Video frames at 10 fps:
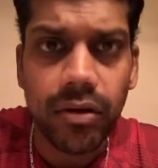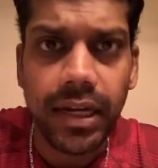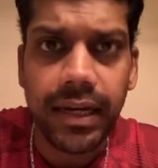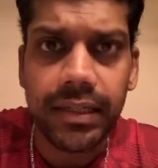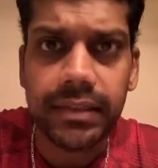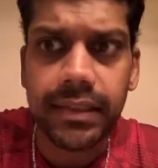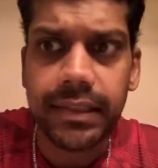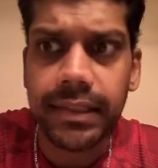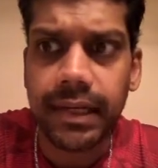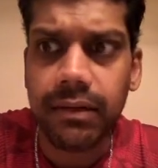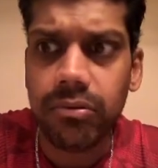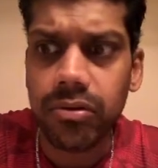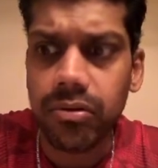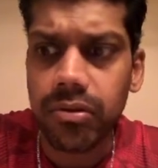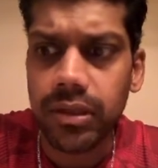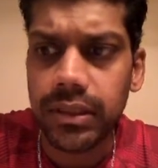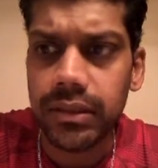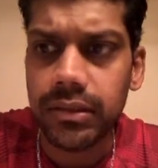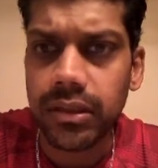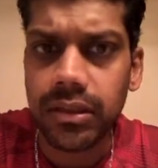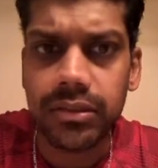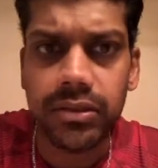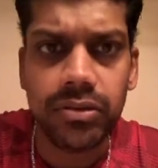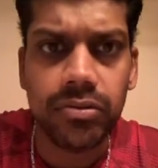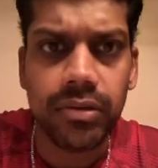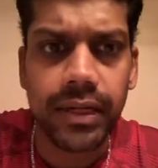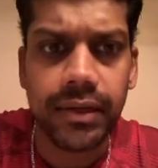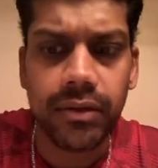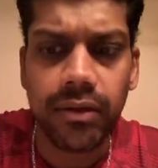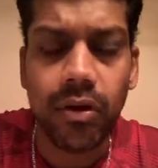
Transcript: Okay, guys, uh, I will uh, talk to you later.